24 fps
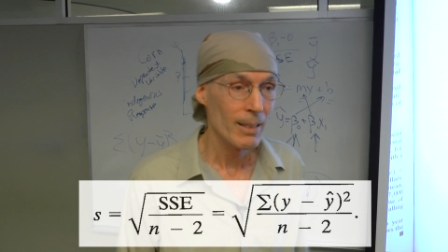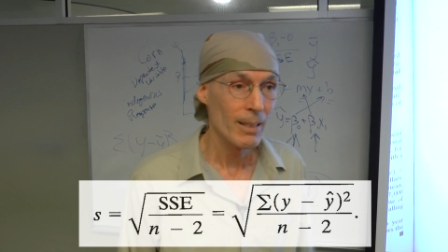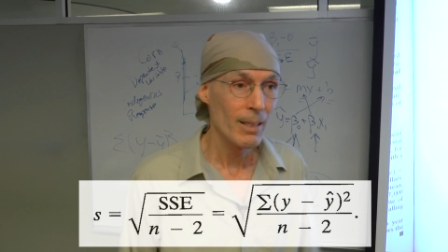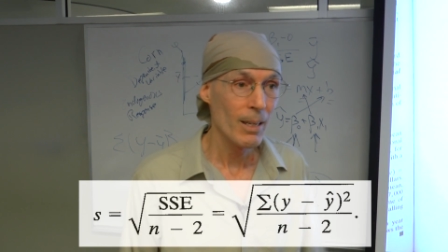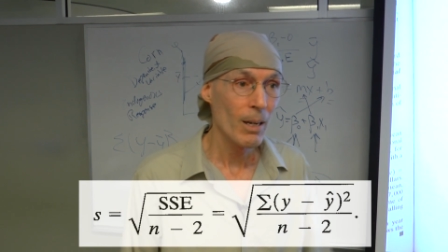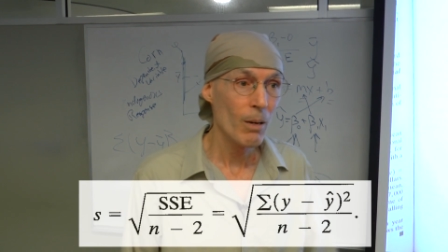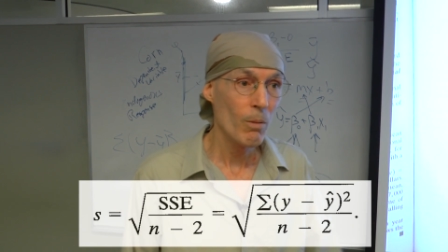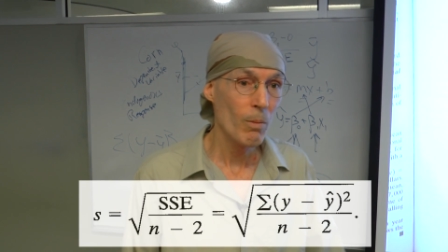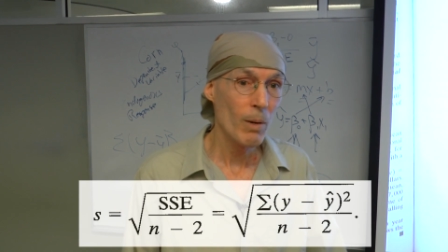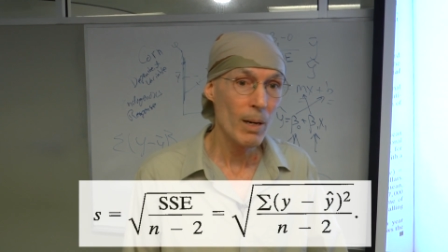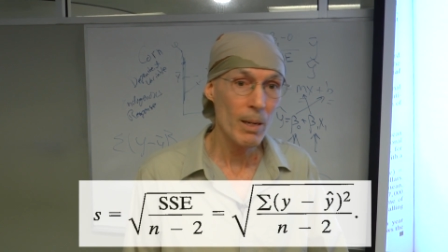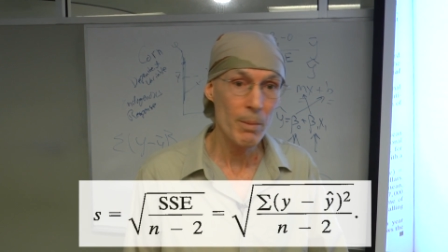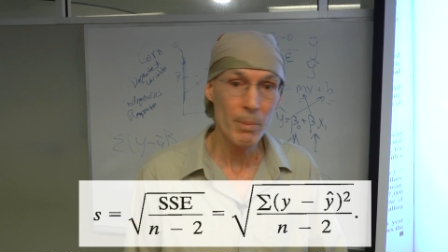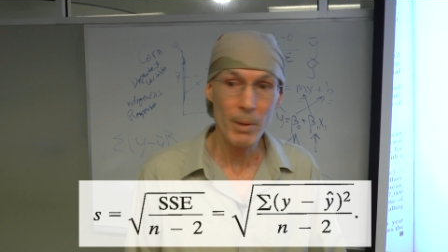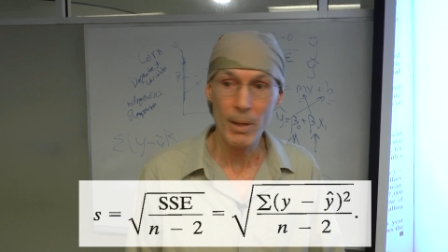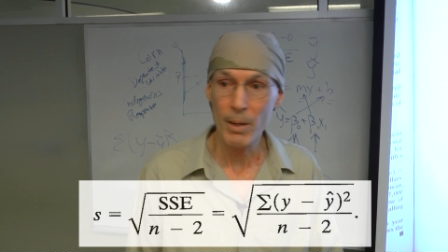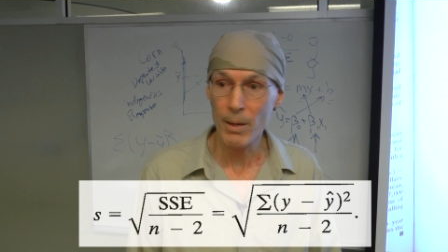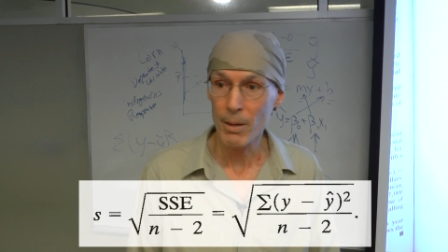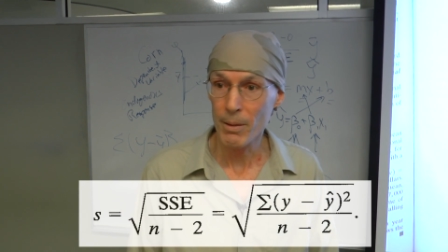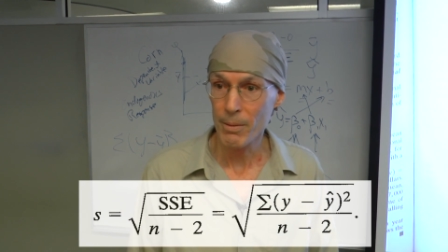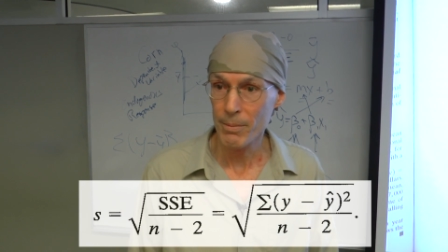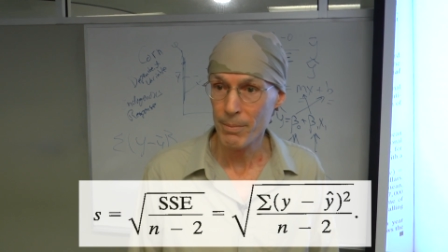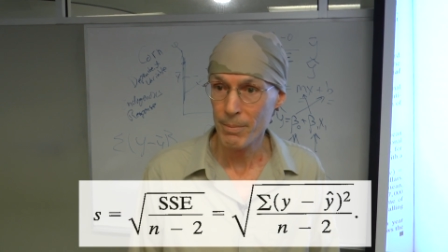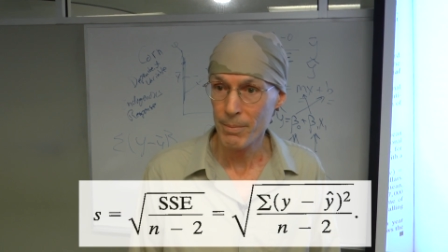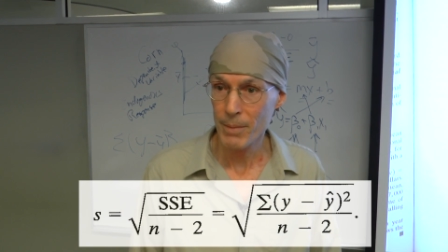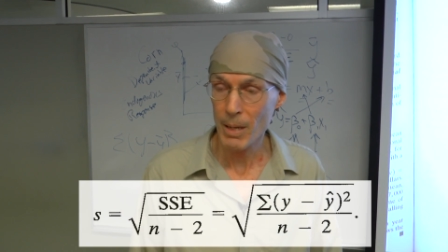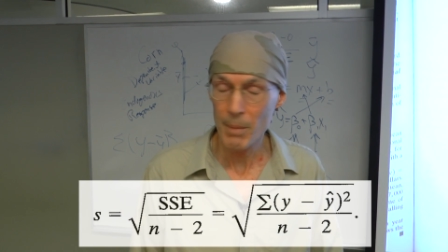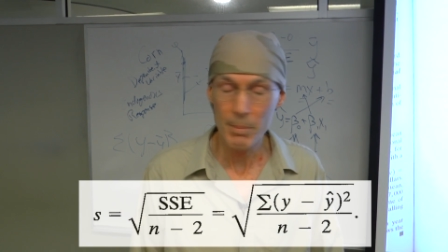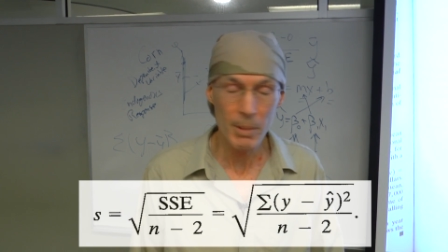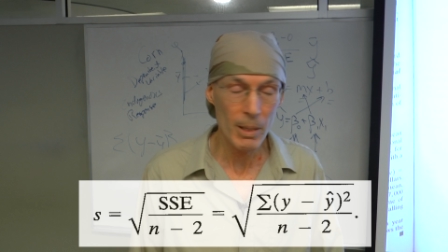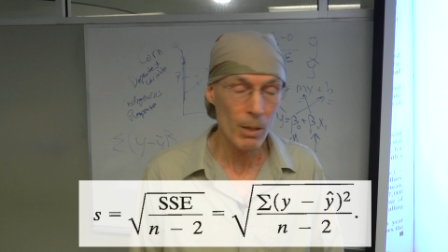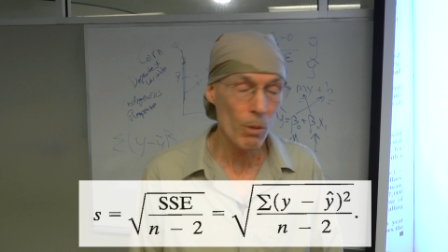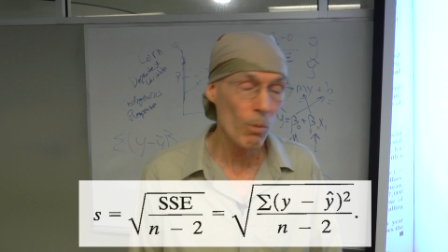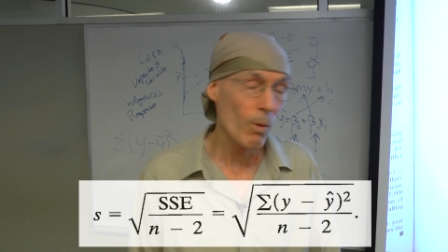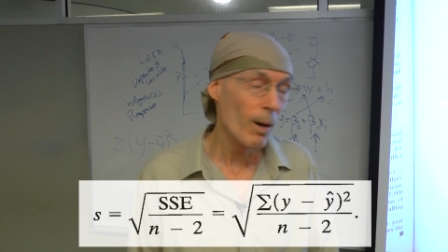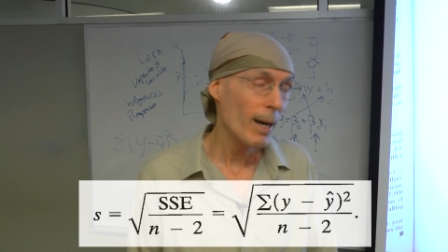a y bar? I
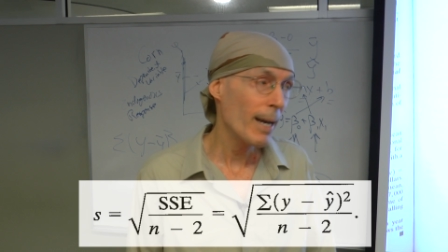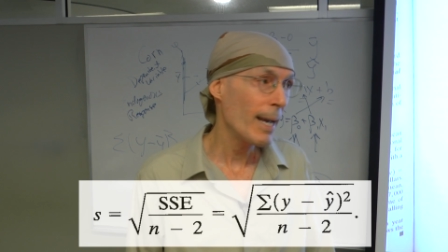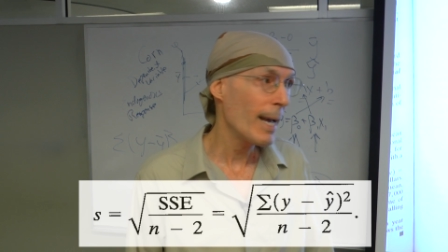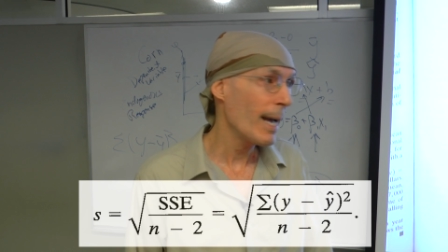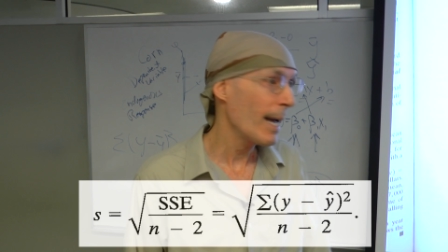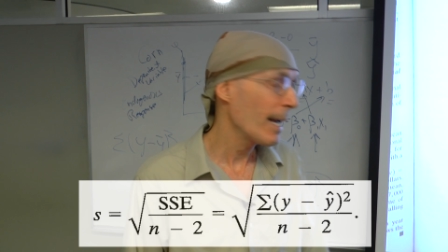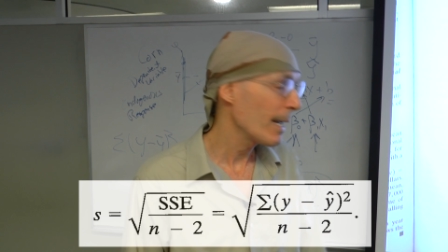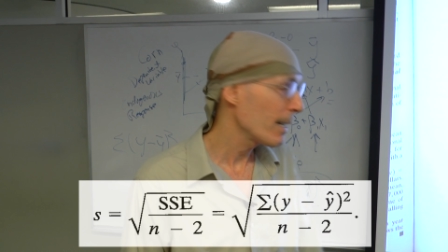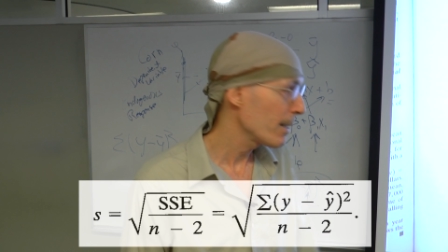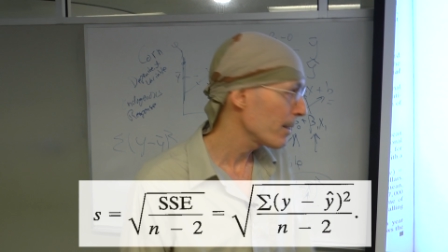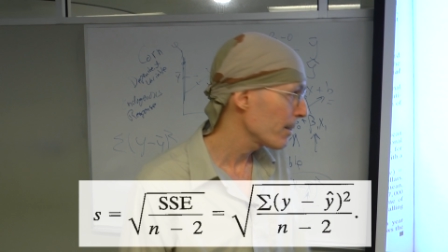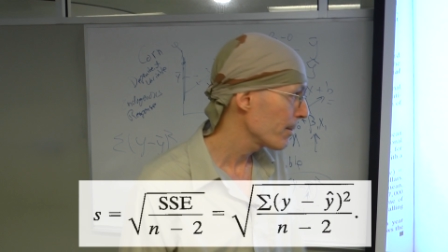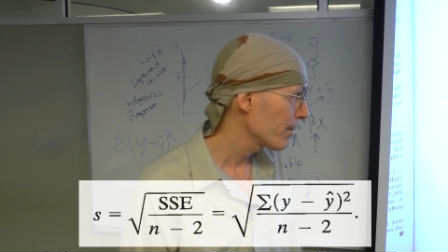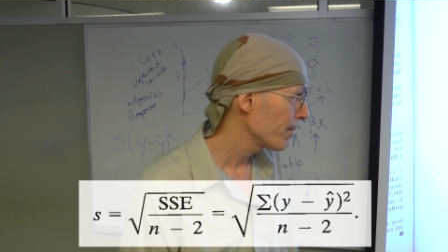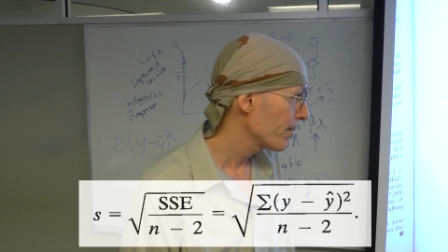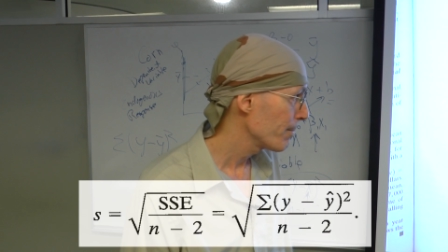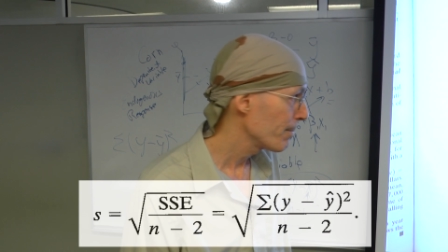mean a y hat.